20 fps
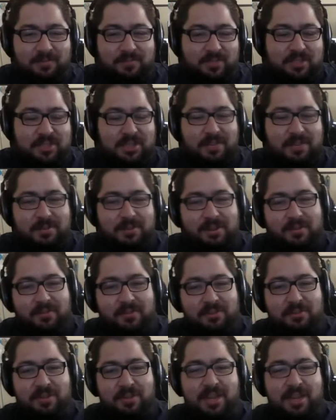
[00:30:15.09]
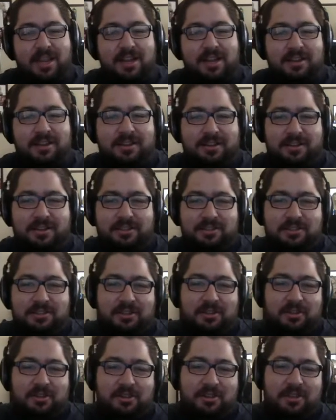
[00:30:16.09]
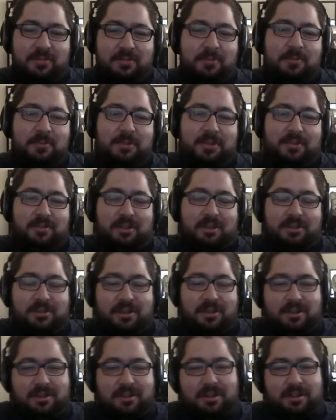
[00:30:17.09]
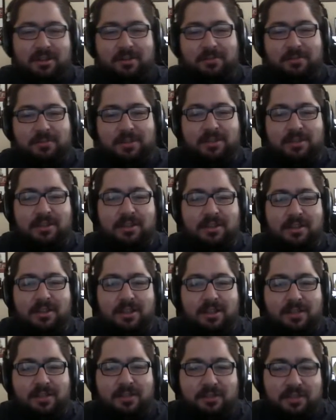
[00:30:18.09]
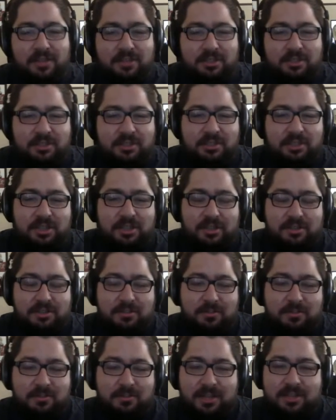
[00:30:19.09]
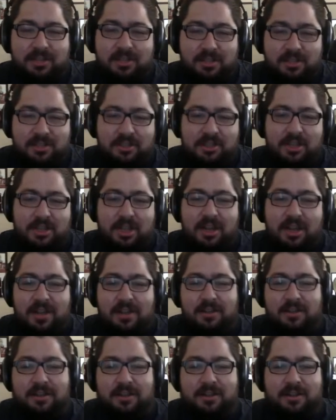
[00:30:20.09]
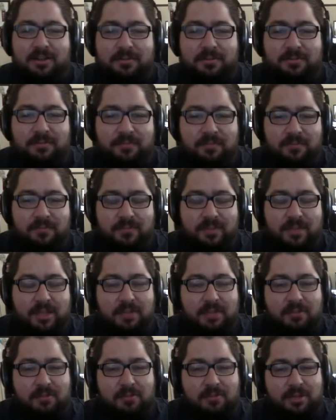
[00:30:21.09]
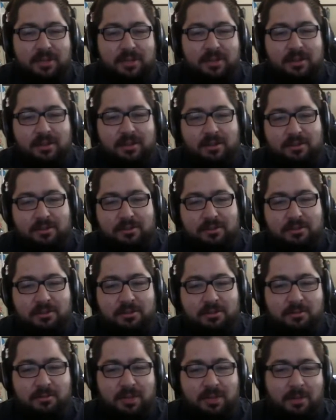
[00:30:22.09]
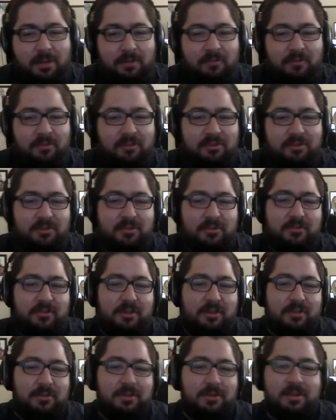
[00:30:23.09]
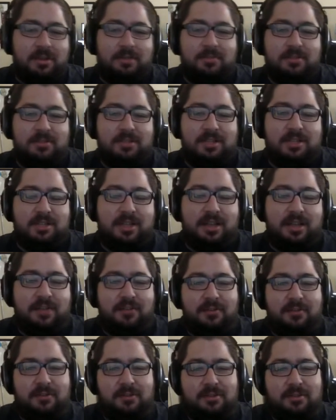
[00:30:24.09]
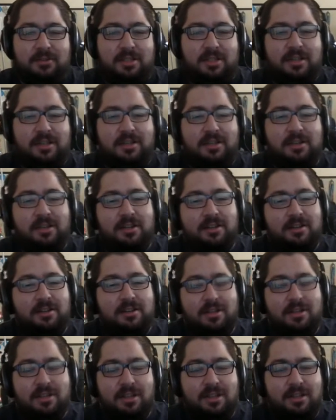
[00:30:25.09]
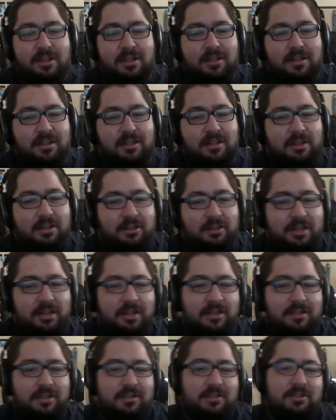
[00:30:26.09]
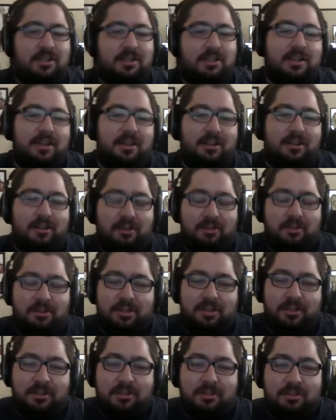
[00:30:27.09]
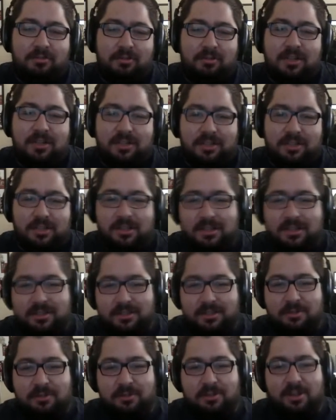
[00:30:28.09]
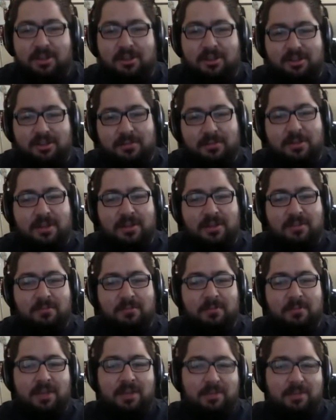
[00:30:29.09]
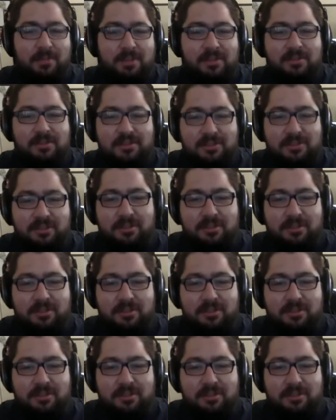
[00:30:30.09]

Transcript: Jamie, if you can, just go to the wpcrowd.com, and if you can just share some links in the chat, that would be super helpful. So if anyone comes in afterwards, they can click on links and check out all the crazy things you were talking about, mind melds and